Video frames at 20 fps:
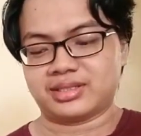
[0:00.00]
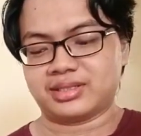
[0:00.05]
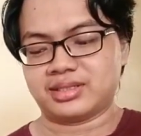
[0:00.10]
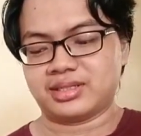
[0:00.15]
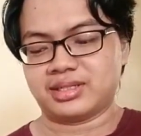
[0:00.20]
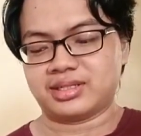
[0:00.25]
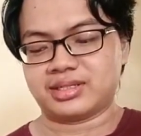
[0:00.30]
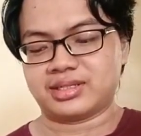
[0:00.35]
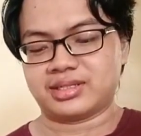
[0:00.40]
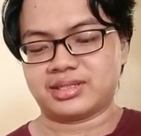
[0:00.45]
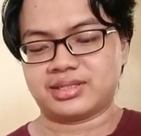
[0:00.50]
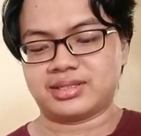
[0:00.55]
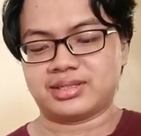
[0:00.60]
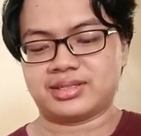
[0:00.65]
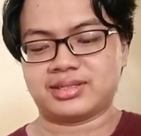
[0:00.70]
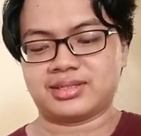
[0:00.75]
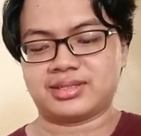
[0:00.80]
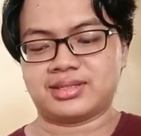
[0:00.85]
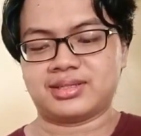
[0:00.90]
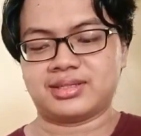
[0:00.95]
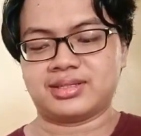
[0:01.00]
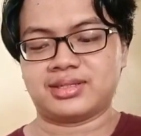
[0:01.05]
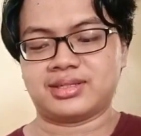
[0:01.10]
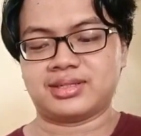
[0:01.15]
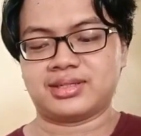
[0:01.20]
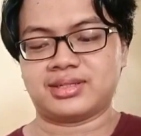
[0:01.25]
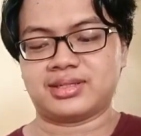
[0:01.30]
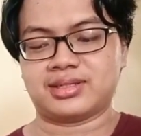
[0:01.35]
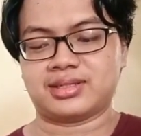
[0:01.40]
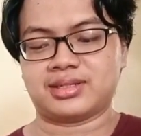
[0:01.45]
is
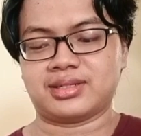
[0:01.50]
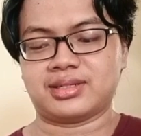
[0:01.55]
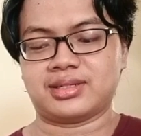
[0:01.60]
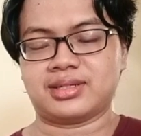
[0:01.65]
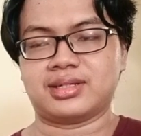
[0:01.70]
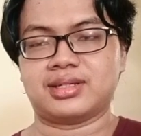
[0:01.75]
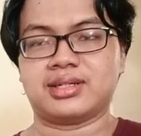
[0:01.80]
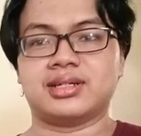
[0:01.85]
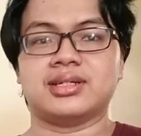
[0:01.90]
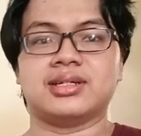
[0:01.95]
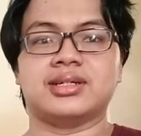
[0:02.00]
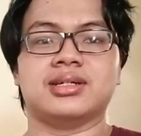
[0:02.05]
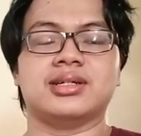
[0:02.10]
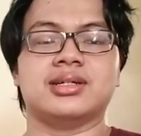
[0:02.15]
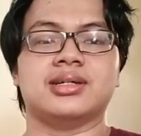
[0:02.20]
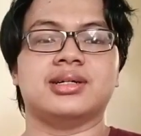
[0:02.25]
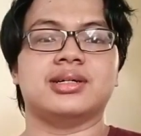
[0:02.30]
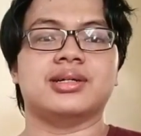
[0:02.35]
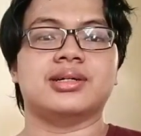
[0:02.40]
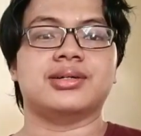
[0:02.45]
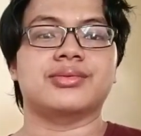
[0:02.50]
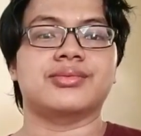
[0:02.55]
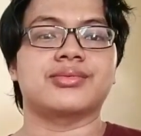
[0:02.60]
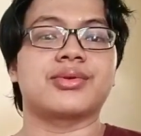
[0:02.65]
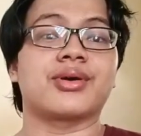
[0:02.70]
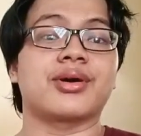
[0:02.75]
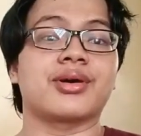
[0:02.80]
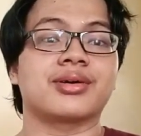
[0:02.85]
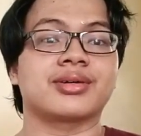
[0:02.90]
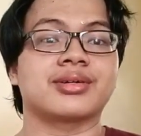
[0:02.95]

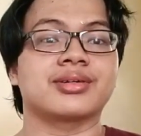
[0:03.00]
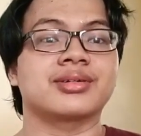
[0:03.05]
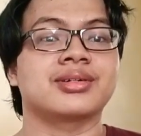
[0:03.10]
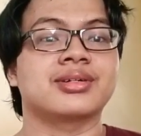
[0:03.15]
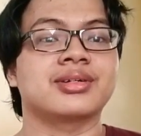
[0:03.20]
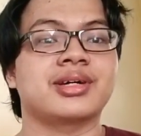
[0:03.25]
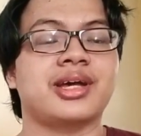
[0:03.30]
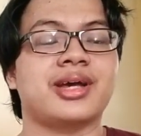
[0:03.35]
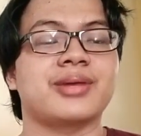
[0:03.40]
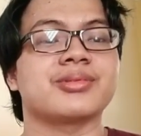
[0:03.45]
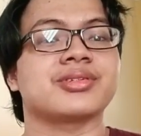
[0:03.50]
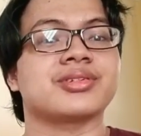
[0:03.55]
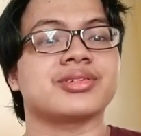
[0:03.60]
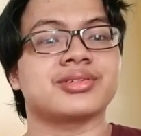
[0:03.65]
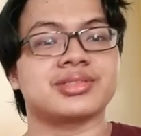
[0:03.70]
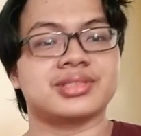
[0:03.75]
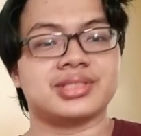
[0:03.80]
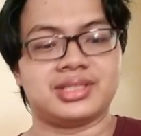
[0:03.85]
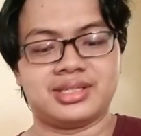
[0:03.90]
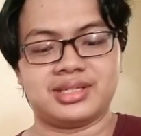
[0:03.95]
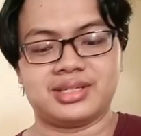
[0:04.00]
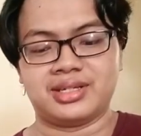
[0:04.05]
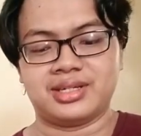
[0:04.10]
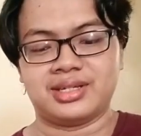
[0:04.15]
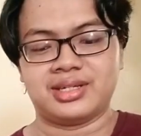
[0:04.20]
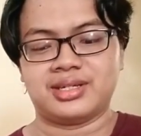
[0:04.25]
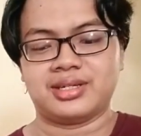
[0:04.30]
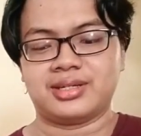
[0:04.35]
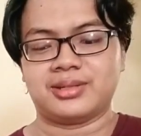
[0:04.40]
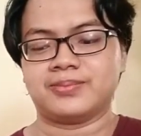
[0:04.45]
wrong, I'm sorry.
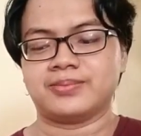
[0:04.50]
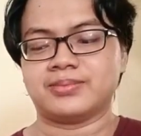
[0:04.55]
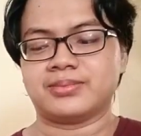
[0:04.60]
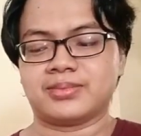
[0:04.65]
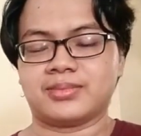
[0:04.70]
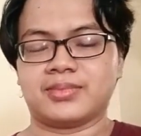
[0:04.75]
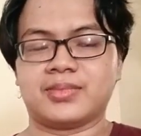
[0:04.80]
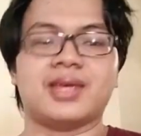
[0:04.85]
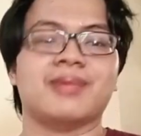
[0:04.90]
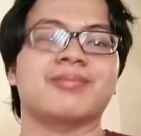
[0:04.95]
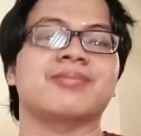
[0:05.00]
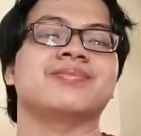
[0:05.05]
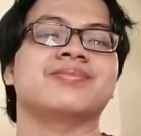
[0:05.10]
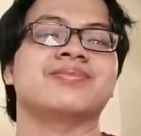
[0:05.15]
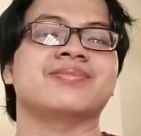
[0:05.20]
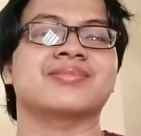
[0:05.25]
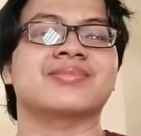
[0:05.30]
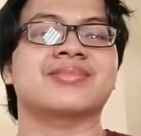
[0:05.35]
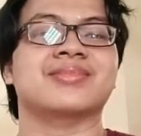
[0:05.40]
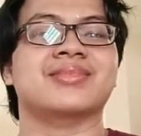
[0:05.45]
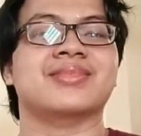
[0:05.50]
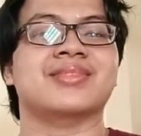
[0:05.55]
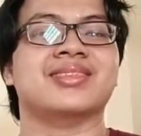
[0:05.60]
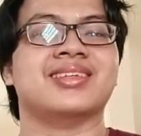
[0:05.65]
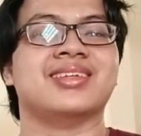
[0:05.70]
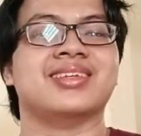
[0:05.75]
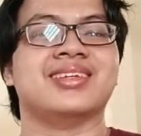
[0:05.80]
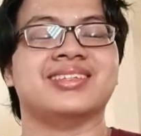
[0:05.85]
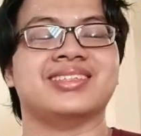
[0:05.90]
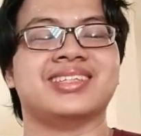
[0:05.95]
Yep.
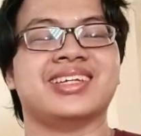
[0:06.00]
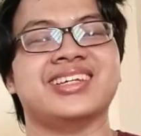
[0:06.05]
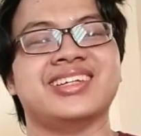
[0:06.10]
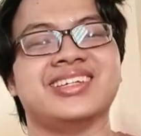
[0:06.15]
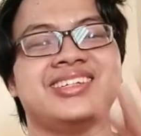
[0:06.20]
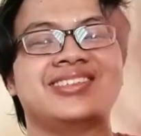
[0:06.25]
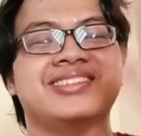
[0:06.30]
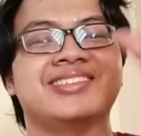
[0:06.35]
Thank you.